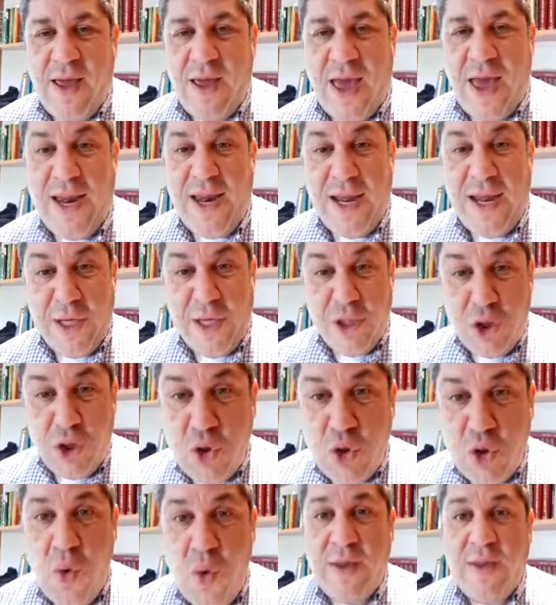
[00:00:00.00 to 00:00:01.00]
and
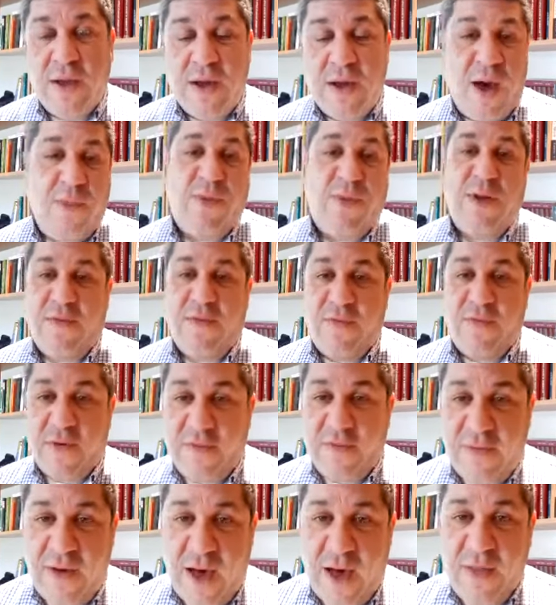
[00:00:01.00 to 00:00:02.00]
enjoy the company of her
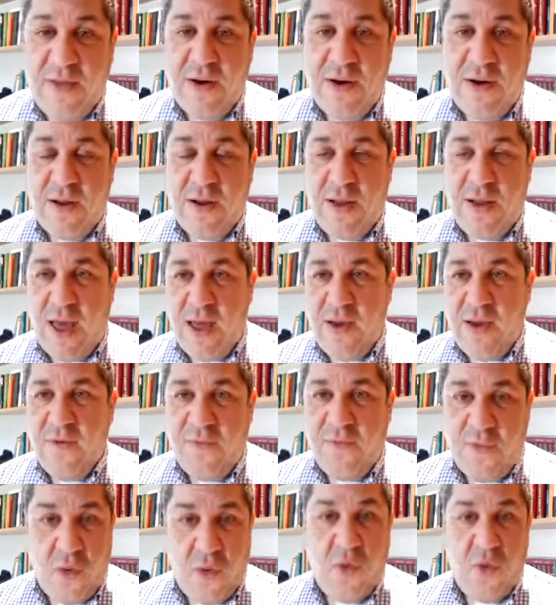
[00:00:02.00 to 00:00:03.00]
father
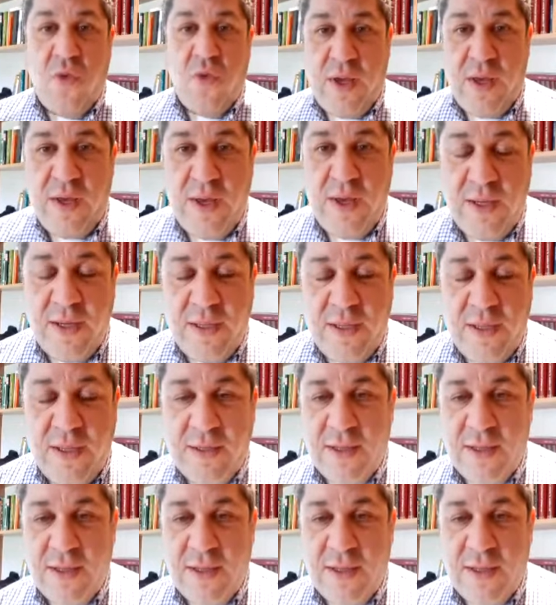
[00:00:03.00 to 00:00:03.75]
for who he is,